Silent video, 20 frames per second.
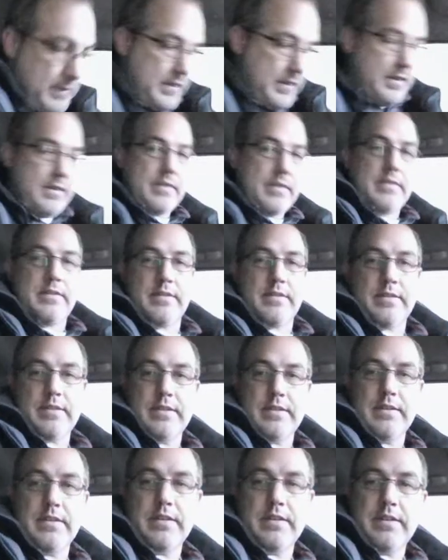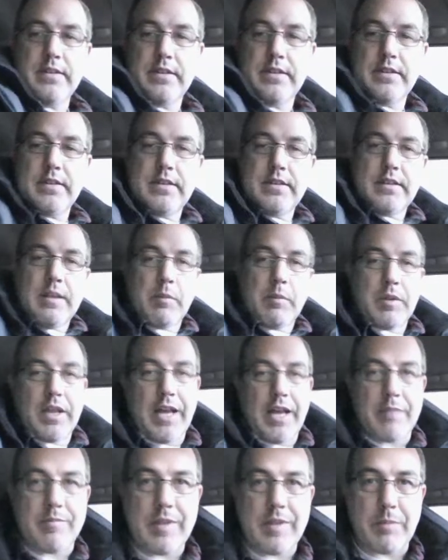I'm
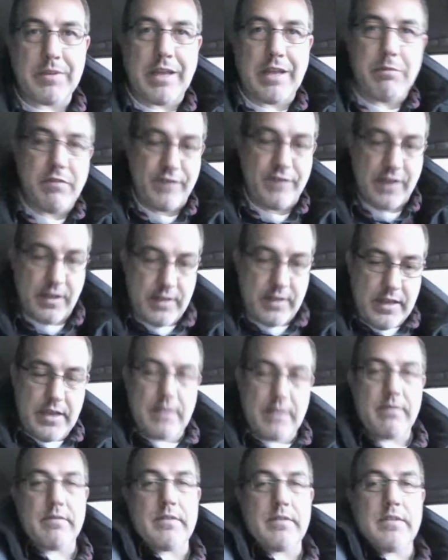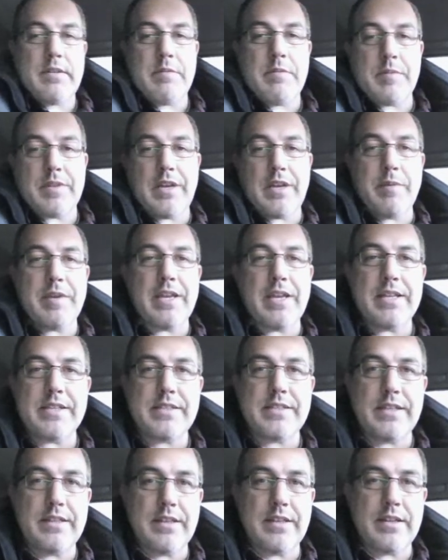glad we found that. I'm glad we get to
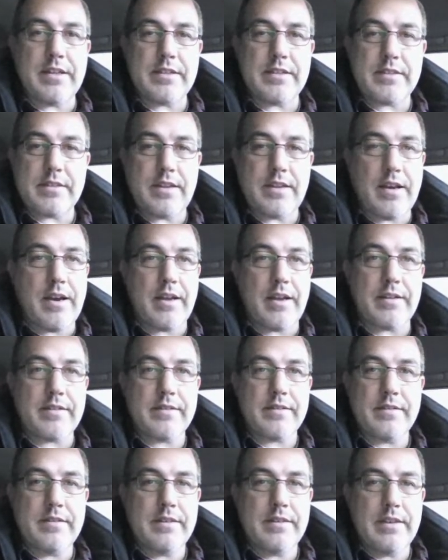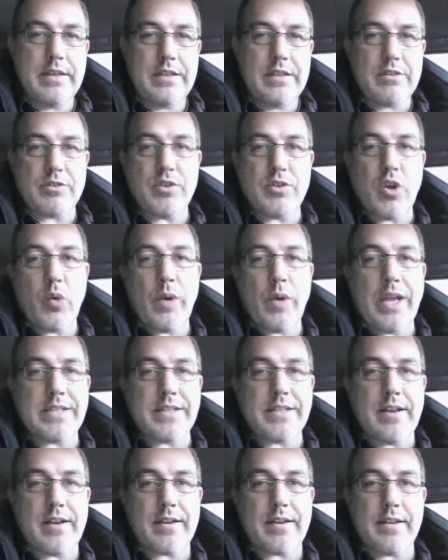see that it's not, there's no way
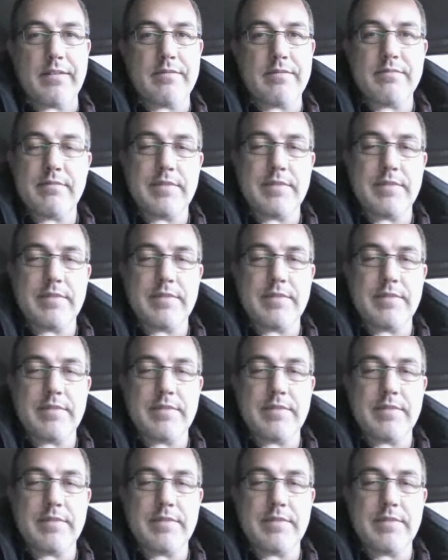it's knocking.